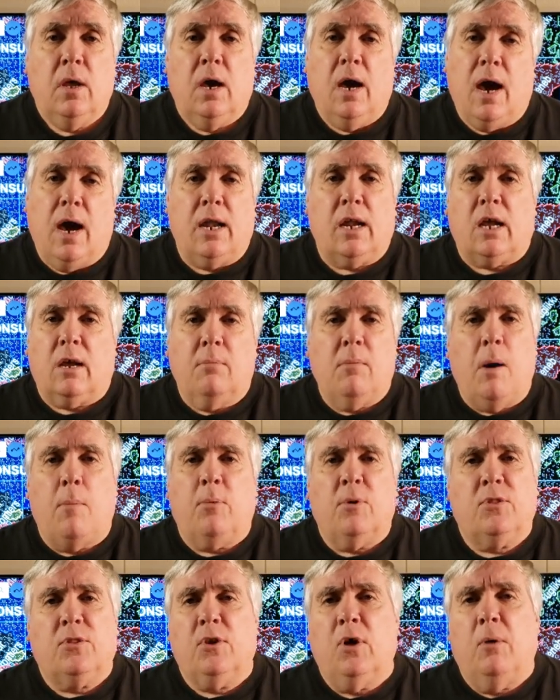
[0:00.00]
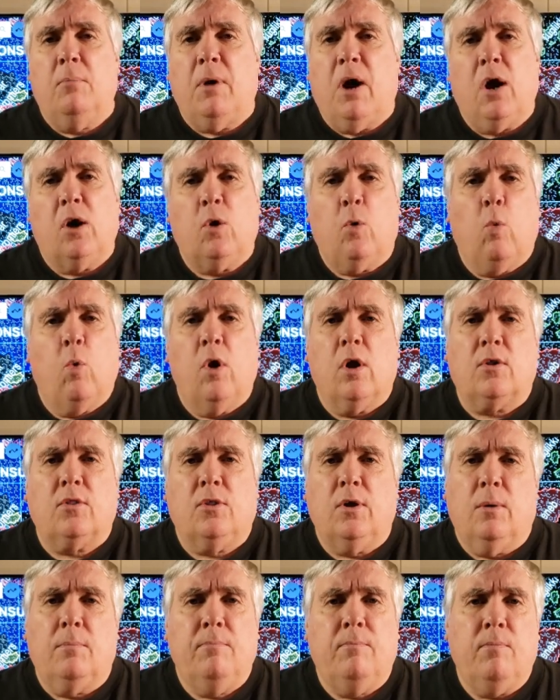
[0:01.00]
How to come up with them, how to work
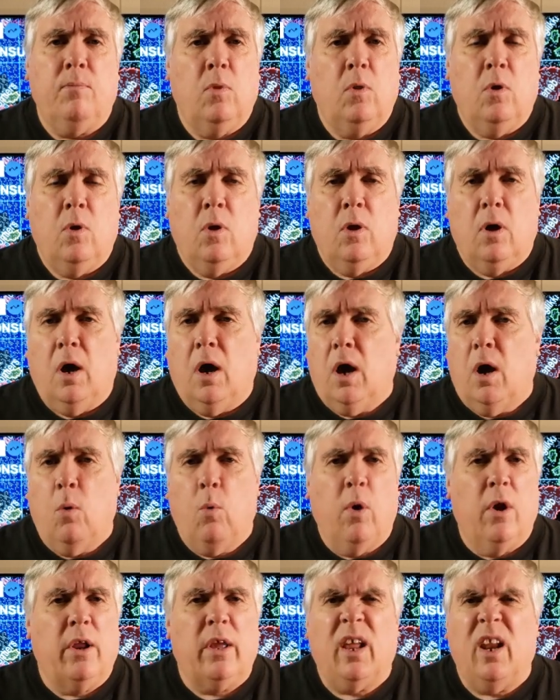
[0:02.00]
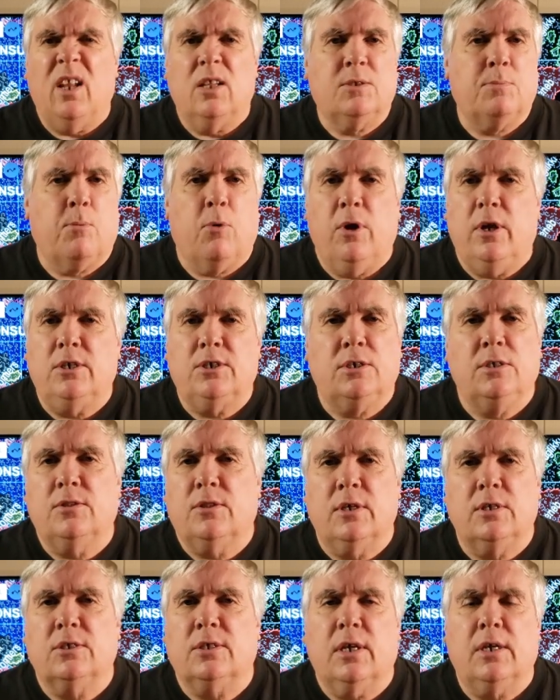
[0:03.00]
them, where to get inspiration,
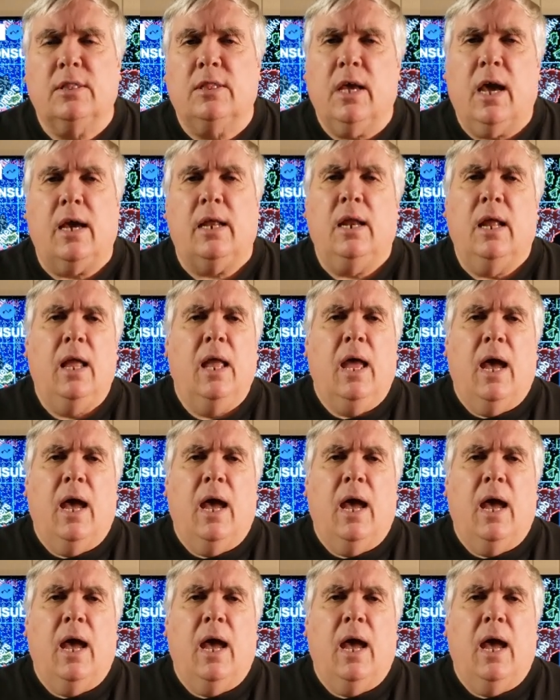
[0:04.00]
things like that.